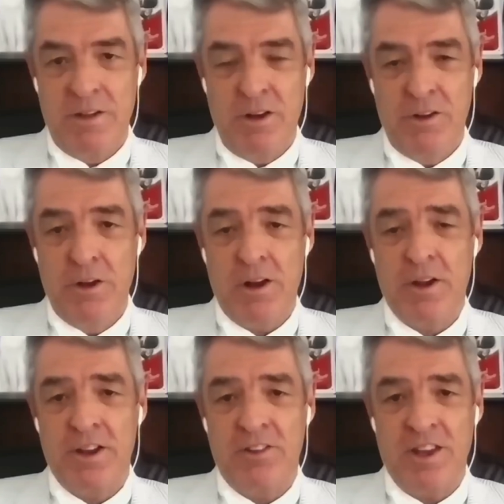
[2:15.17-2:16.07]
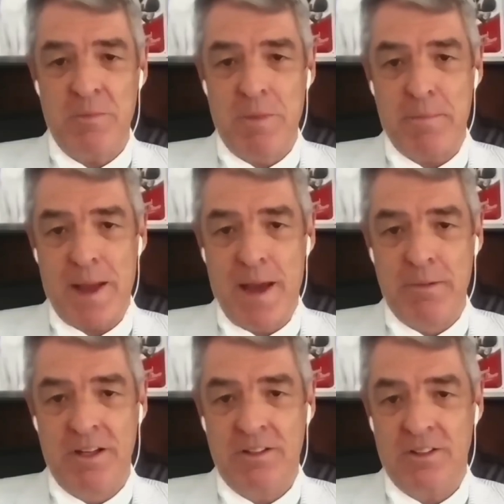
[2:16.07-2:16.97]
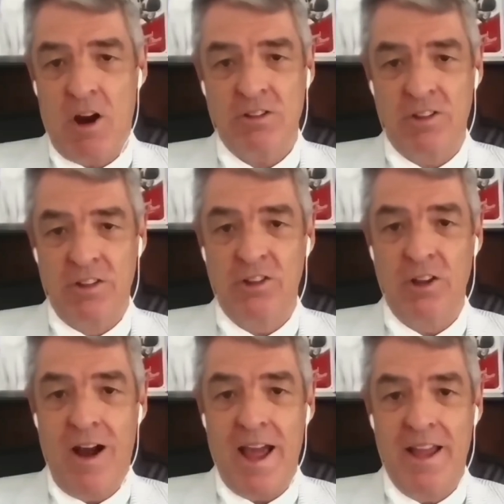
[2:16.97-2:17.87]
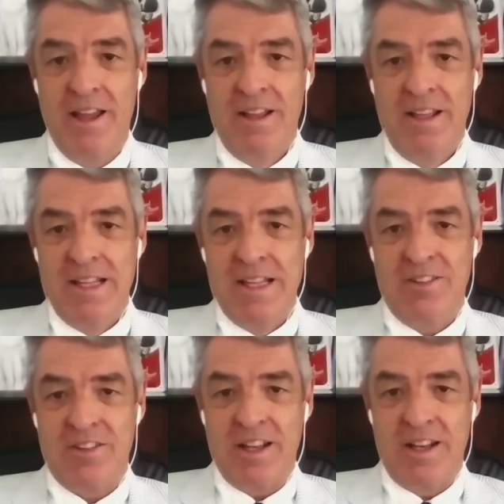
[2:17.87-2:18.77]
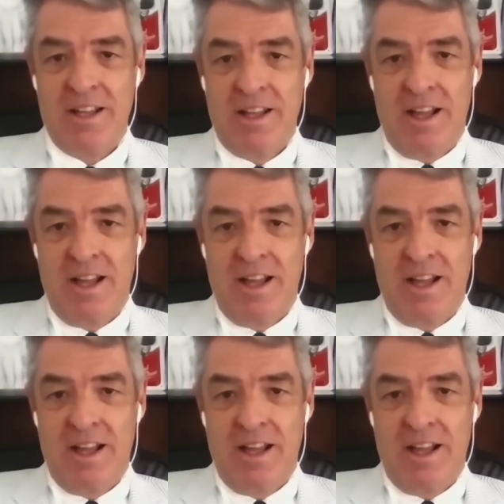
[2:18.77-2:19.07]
I mean, if you look at his heat map, Hannah, hotter than July, isn't it?